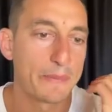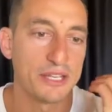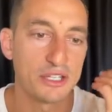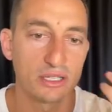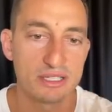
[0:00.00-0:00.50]

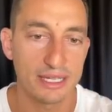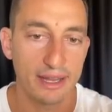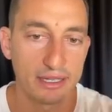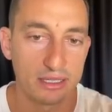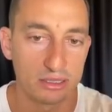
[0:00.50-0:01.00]
And you can see
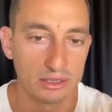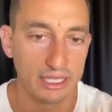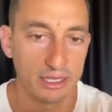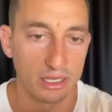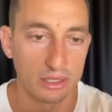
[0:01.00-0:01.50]
a
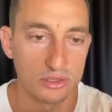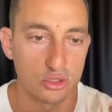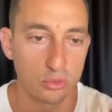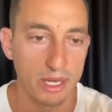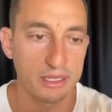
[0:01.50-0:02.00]
clear
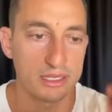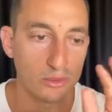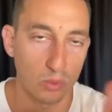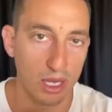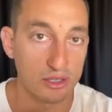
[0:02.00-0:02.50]

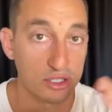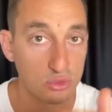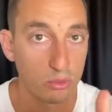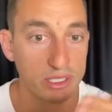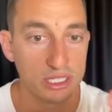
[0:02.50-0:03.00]
21 to
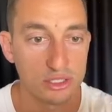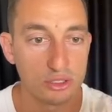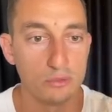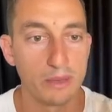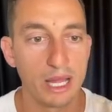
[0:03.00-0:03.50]

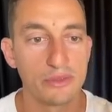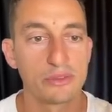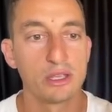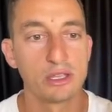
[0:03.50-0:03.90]
22 month